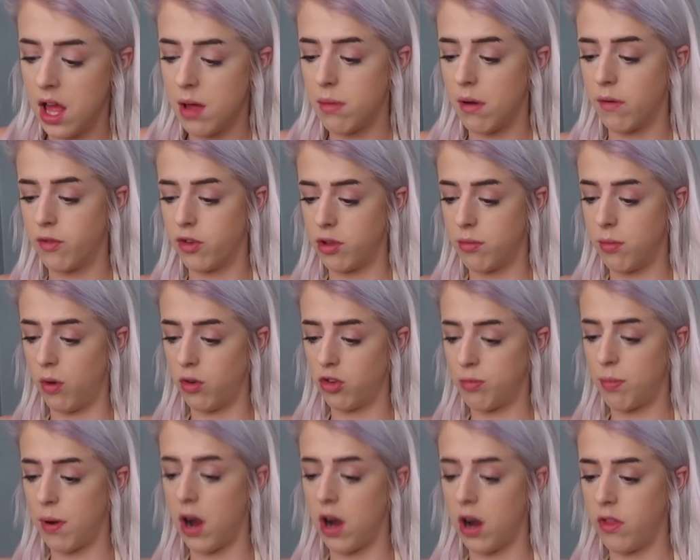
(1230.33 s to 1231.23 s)
but for the
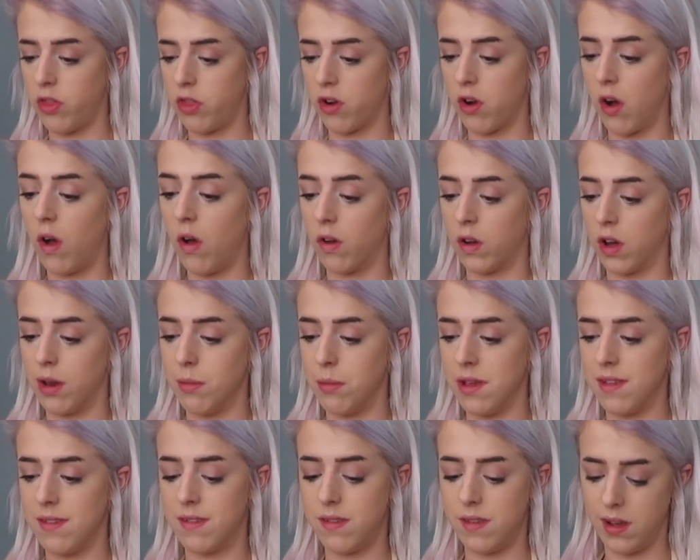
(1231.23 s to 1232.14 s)
most part, they're all gonna
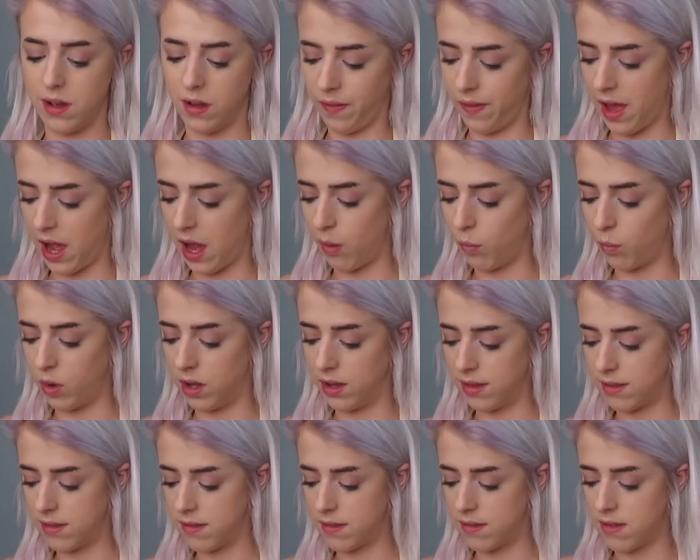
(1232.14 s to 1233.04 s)
be sealed now
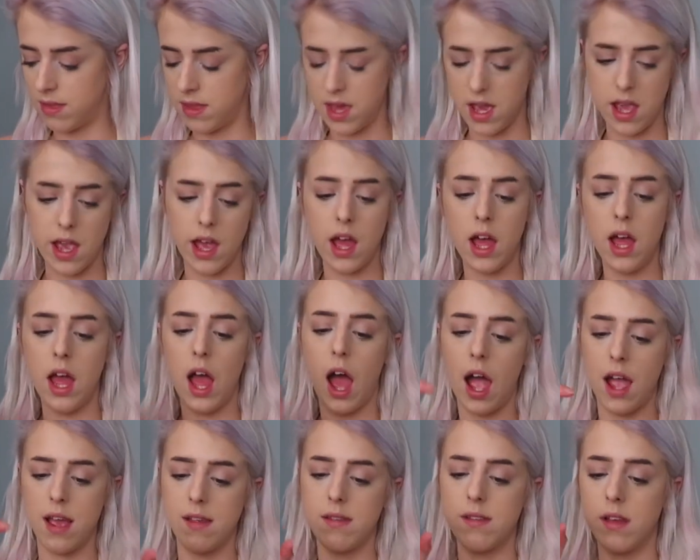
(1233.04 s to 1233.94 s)
once the
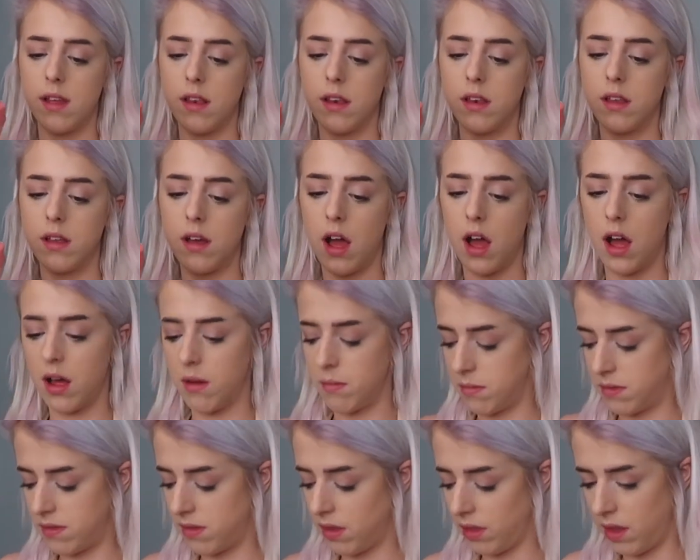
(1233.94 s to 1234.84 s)
icing
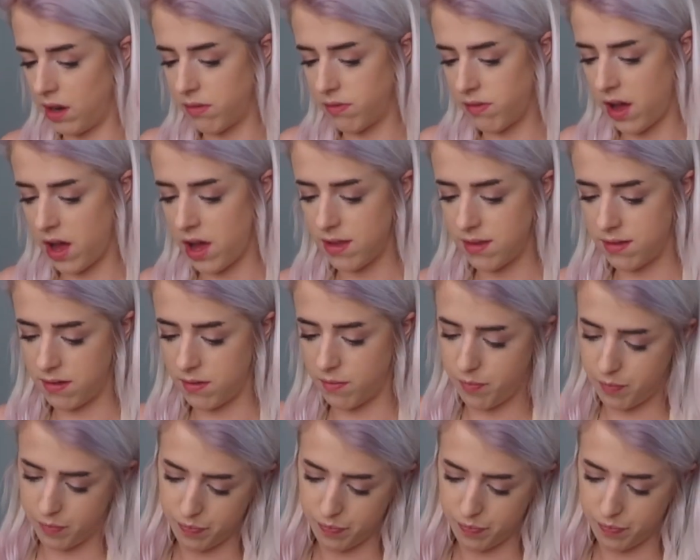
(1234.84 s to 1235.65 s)
solidifies.